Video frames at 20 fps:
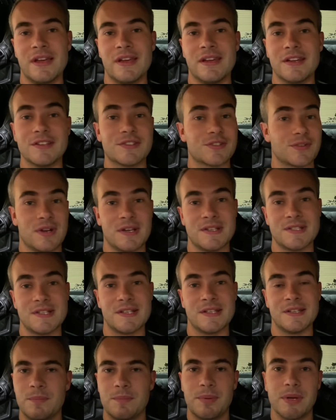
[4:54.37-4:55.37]
It's crazy.
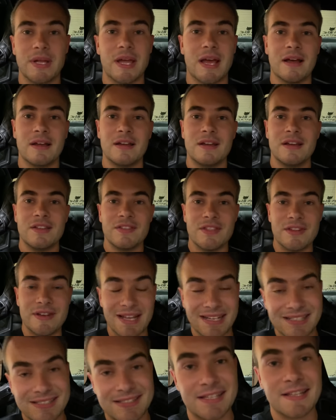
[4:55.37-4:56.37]
But yeah, the
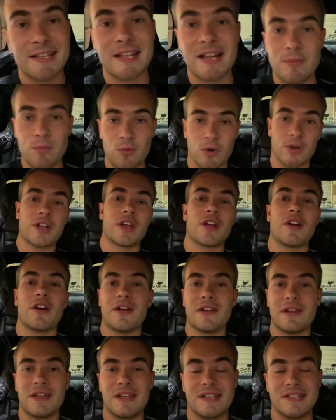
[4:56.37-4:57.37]
next thing that I'm working
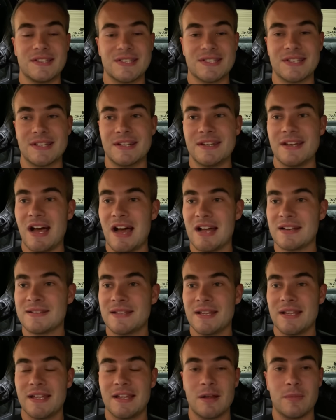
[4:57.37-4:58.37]
on is not
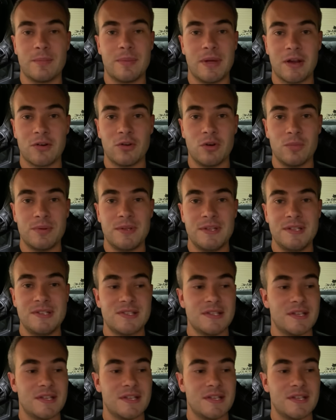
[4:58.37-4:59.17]
an apparel piece.